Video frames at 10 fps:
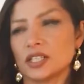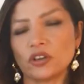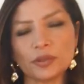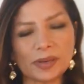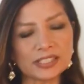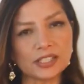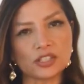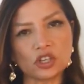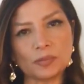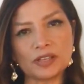So going back to the
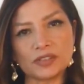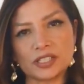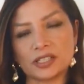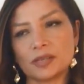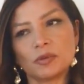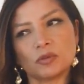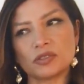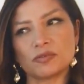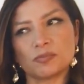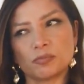top heavy type, I
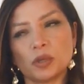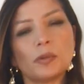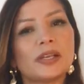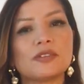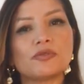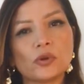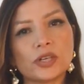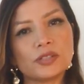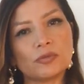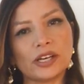would probably
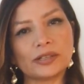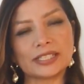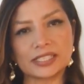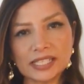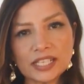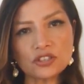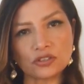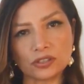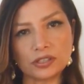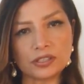avoid wearing
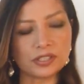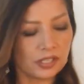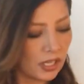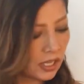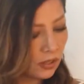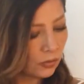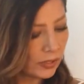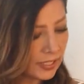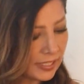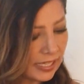t-shirts
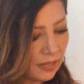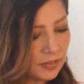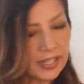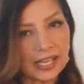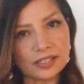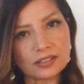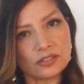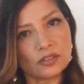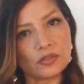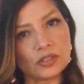where the sleeves end
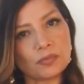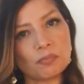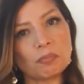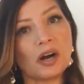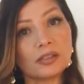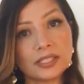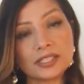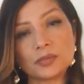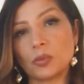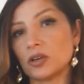sort of on the
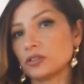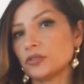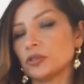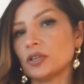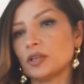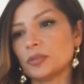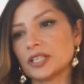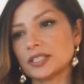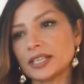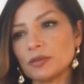bulkiest part of your arm,
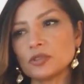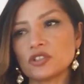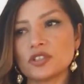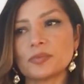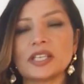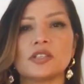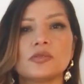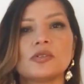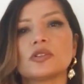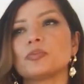because that will just make
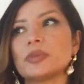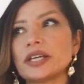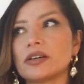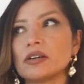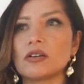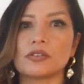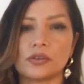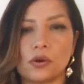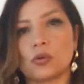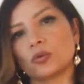you look bigger on
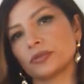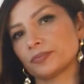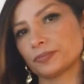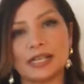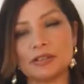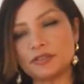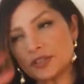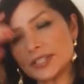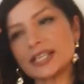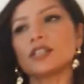the whole. Now, if you
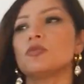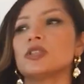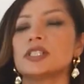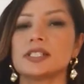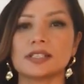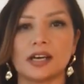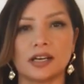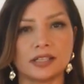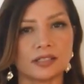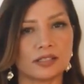say I don't want to
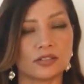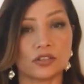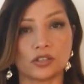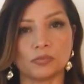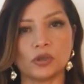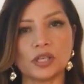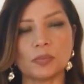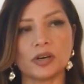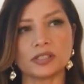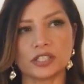disguise certain
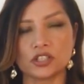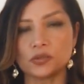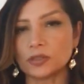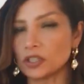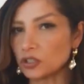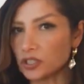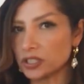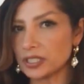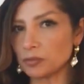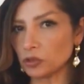body parts, I just want to look
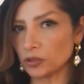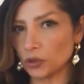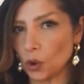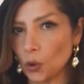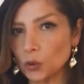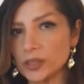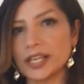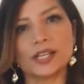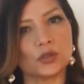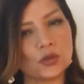slimmer on the whole,
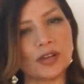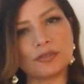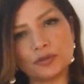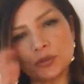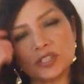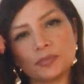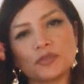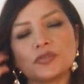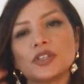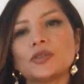then I also have a few
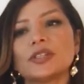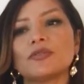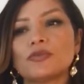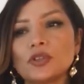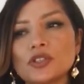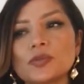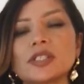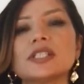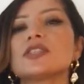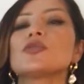tips for you. And the first
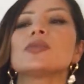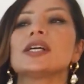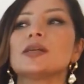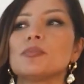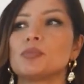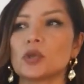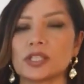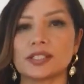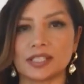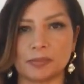one is to wear
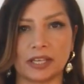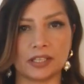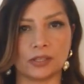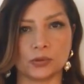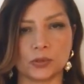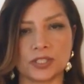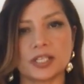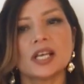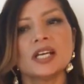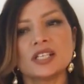body skimming
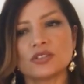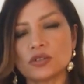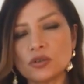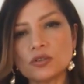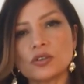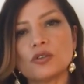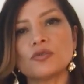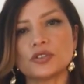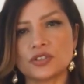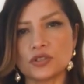clothes. So don't go
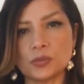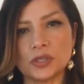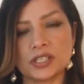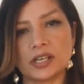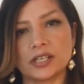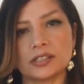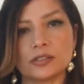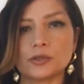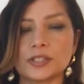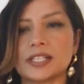for super tight
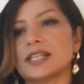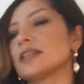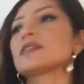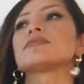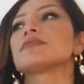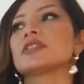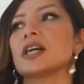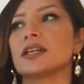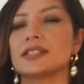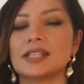clothes like
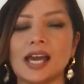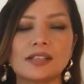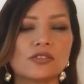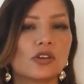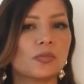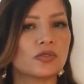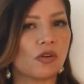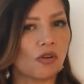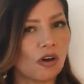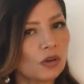tight tank tops
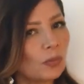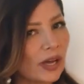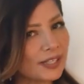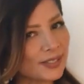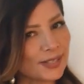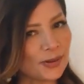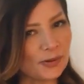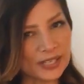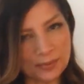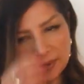or hot pants, as
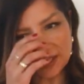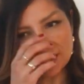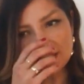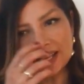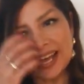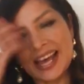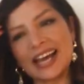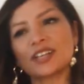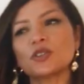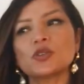already mentioned,
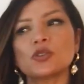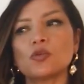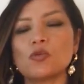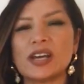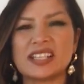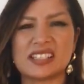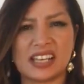and also the wear